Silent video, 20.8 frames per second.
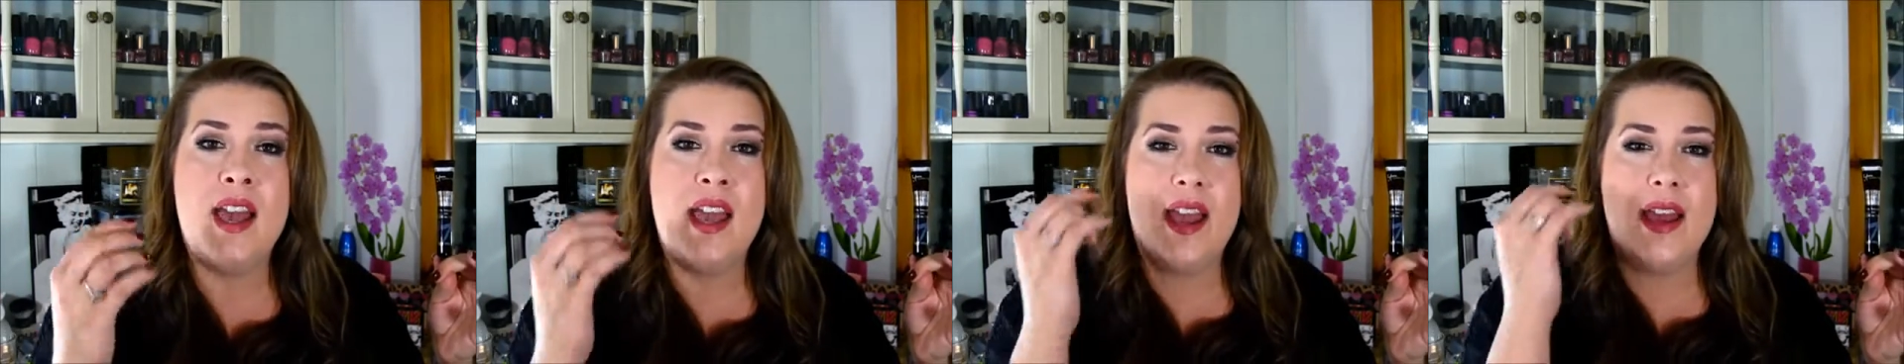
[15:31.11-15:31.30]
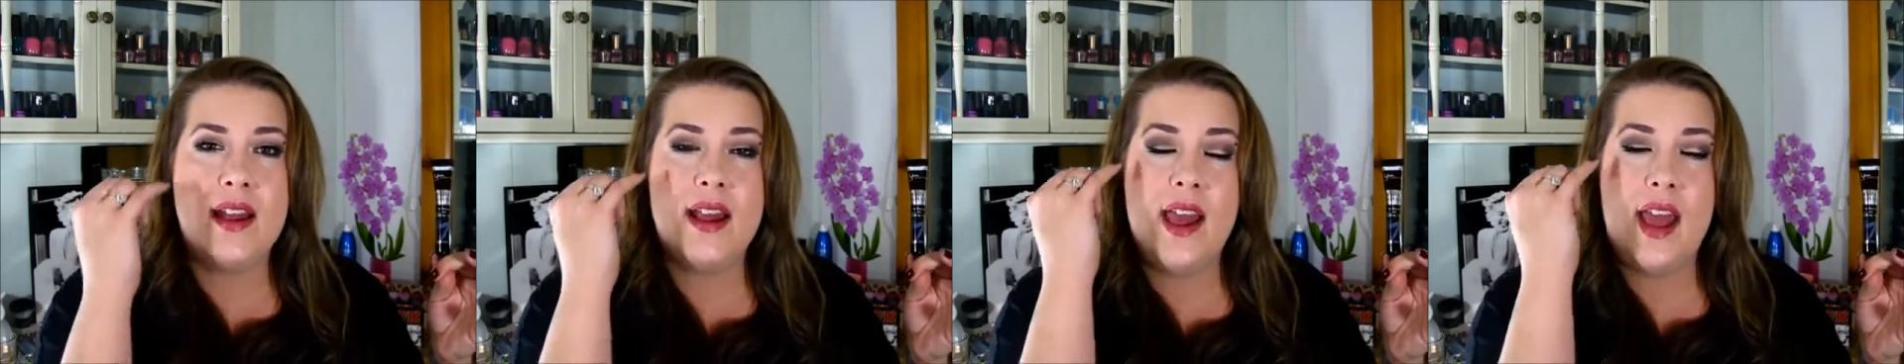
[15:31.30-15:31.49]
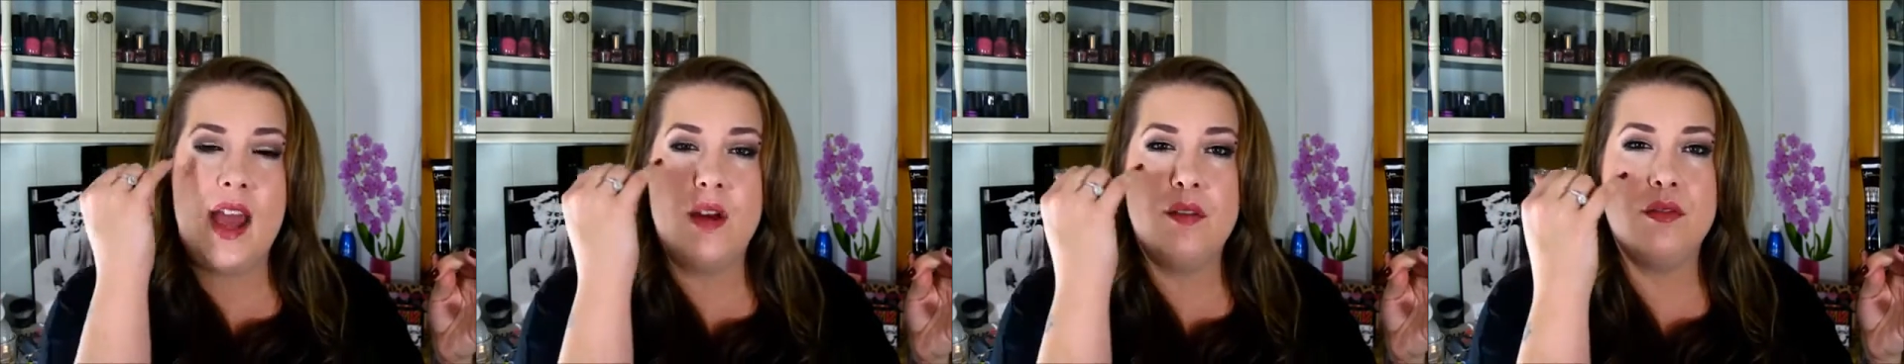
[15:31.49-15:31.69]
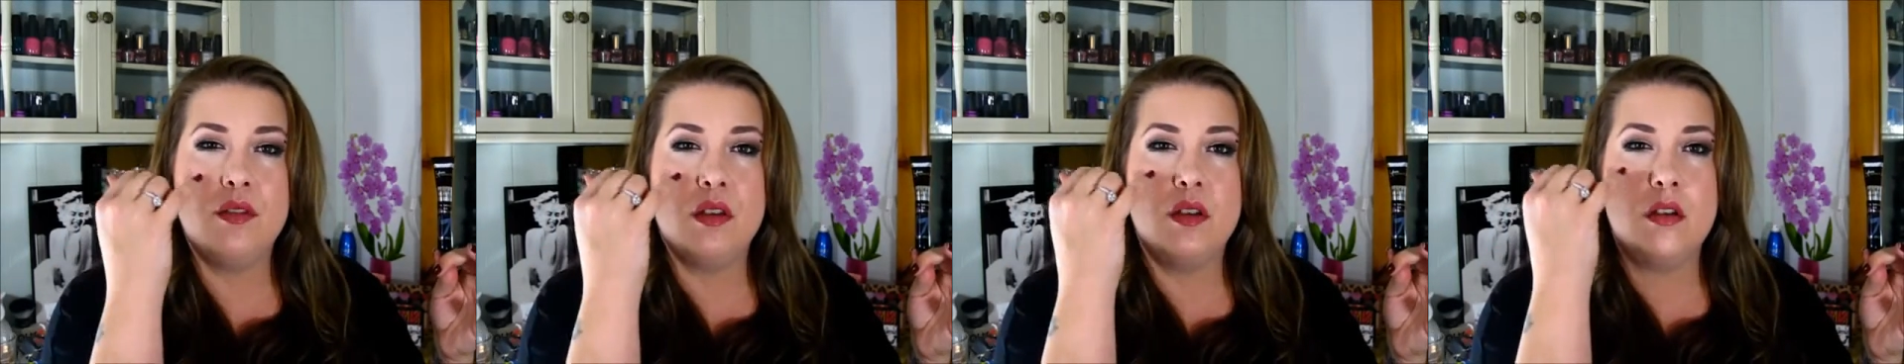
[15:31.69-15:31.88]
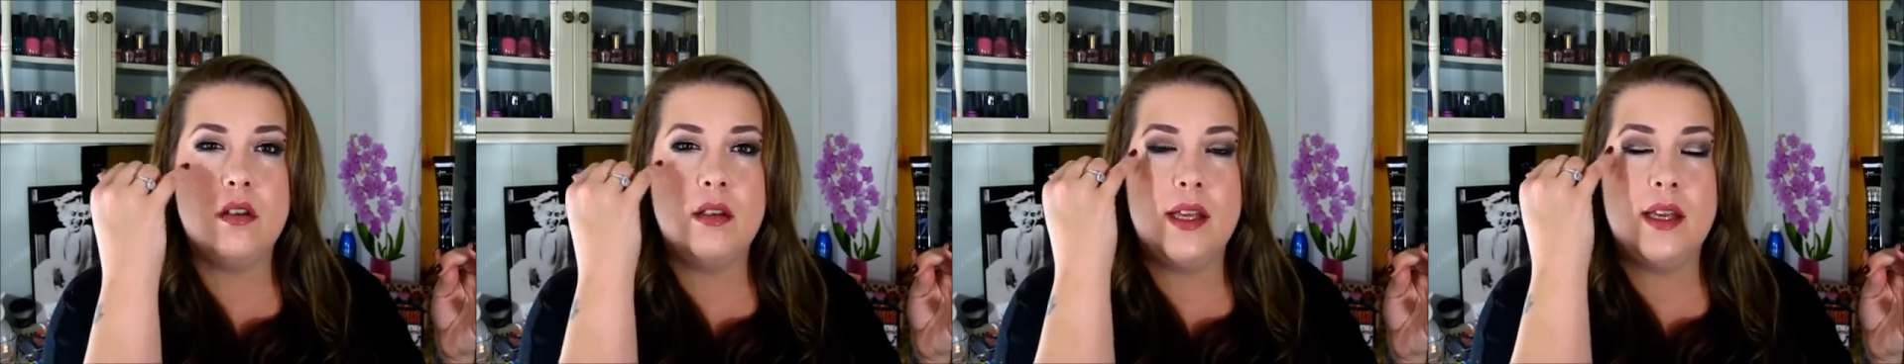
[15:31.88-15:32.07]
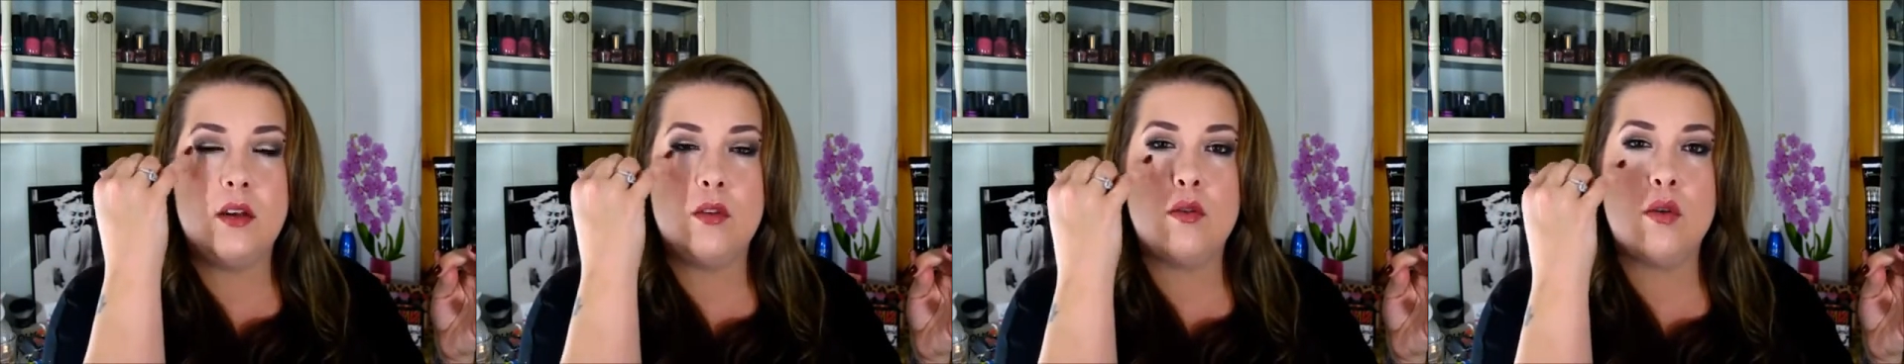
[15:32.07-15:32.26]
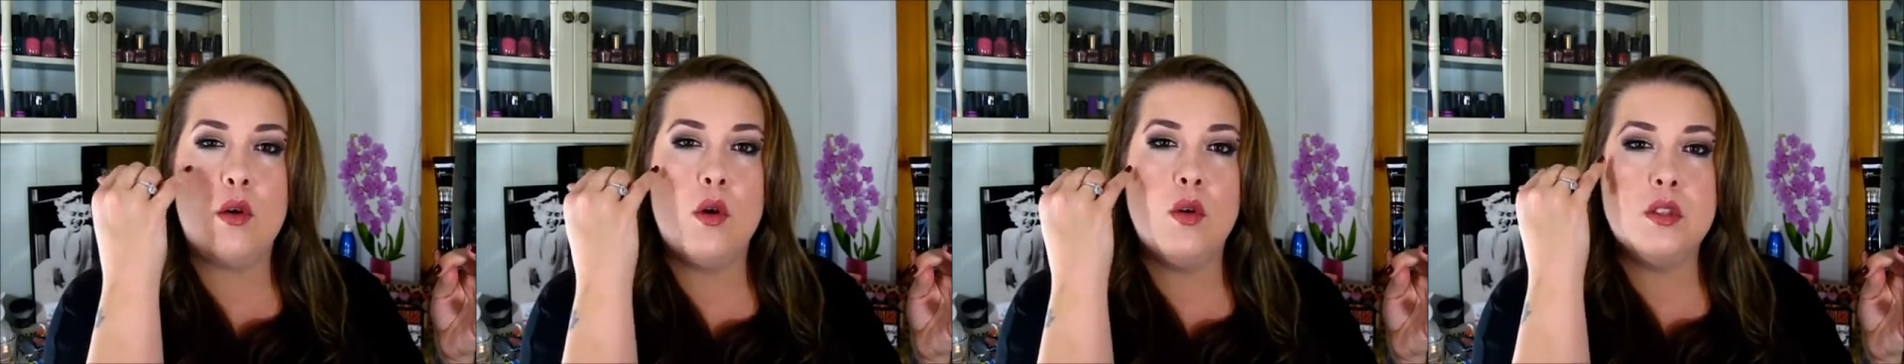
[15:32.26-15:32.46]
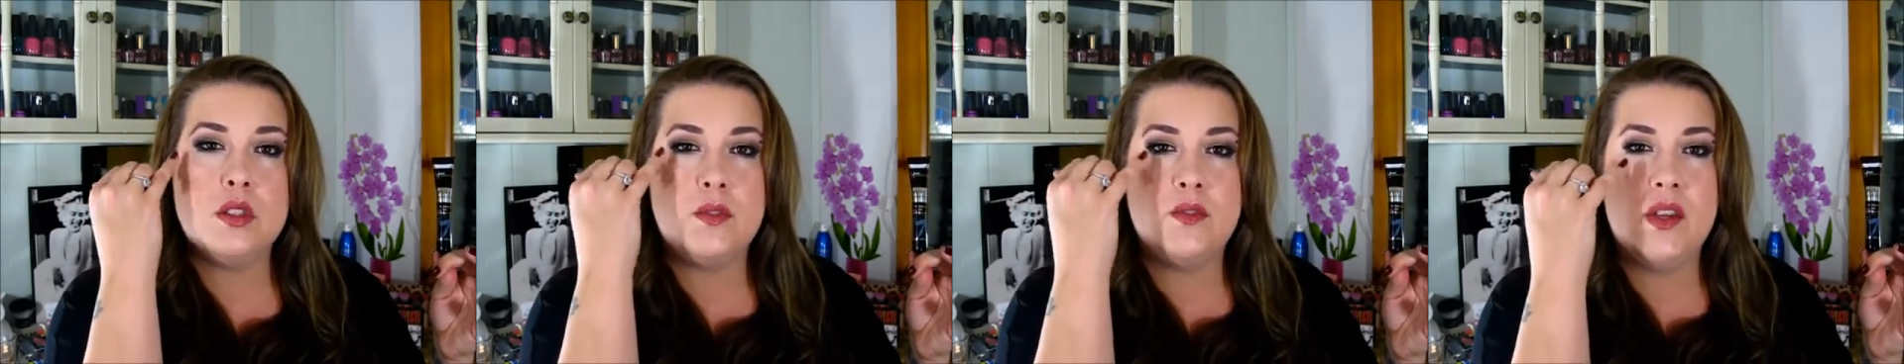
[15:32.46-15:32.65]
and I have little like crow's